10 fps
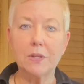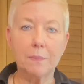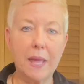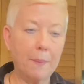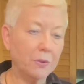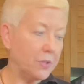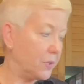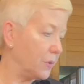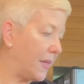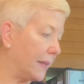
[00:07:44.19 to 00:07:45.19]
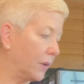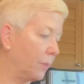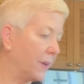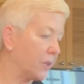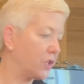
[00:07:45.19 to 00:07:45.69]
to be able to do that little
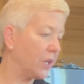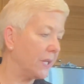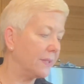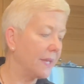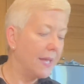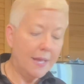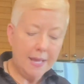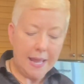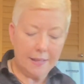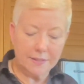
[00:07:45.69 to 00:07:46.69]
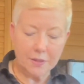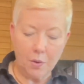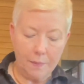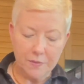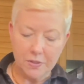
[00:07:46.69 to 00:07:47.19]
bit of cheese. And so
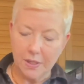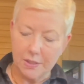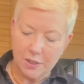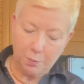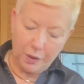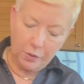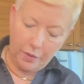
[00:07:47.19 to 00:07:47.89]
I'm just gonna sprinkle